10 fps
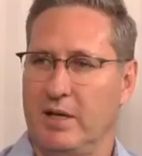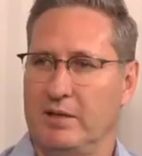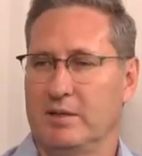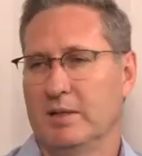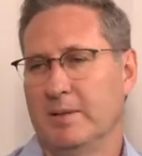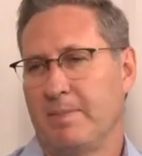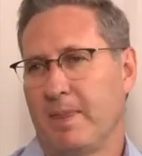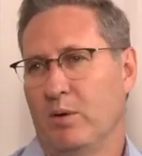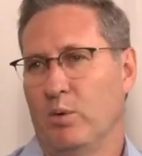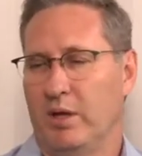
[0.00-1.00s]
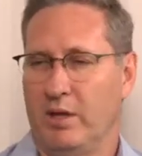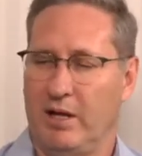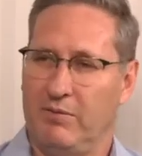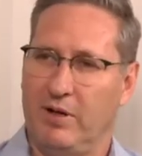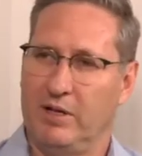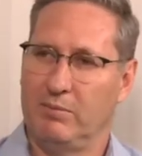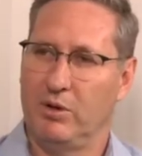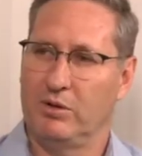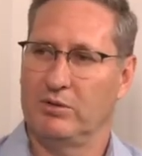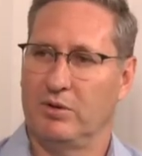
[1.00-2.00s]
that, whether that funding
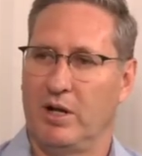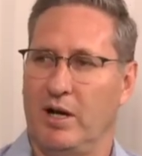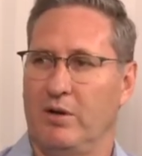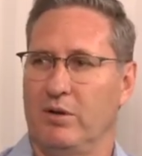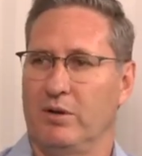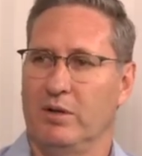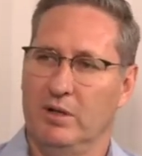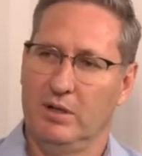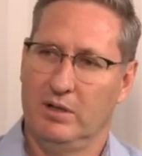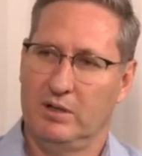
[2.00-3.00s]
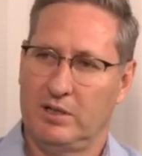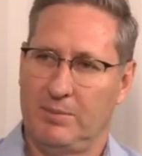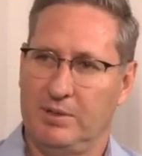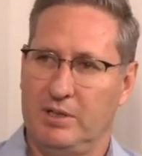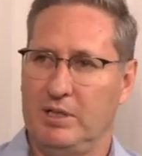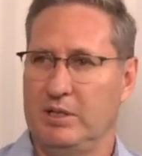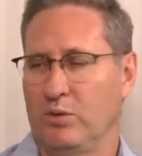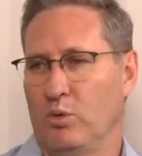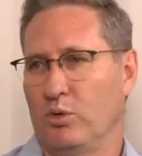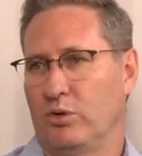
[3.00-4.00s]
model is relied on subsidies
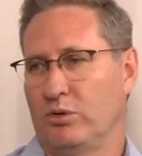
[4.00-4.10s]
or